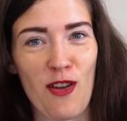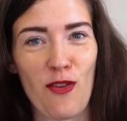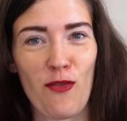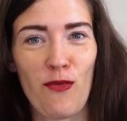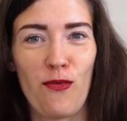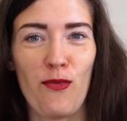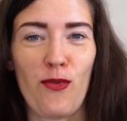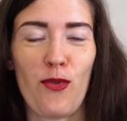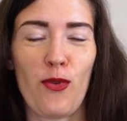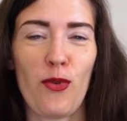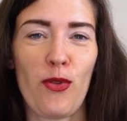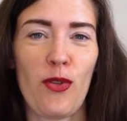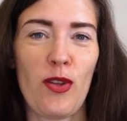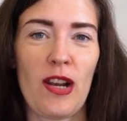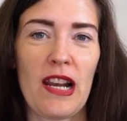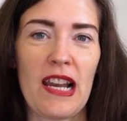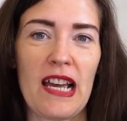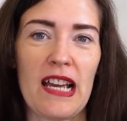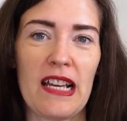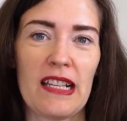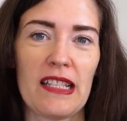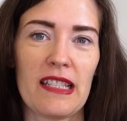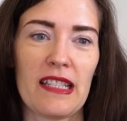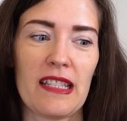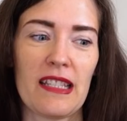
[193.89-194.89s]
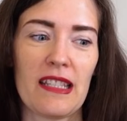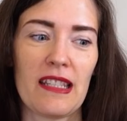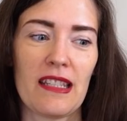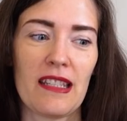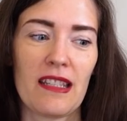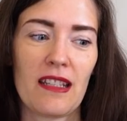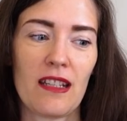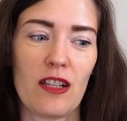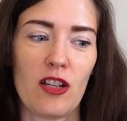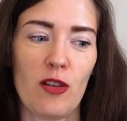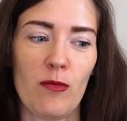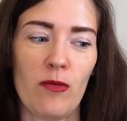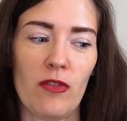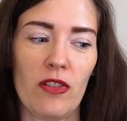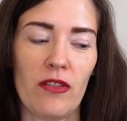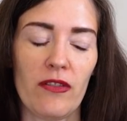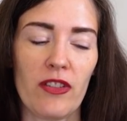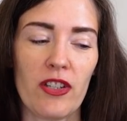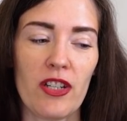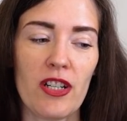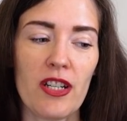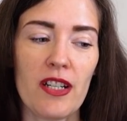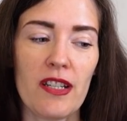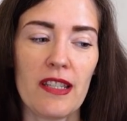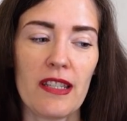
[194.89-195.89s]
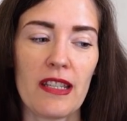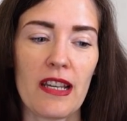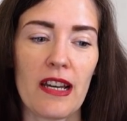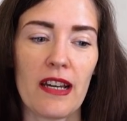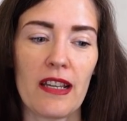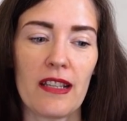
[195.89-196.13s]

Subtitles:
For the last couple of years,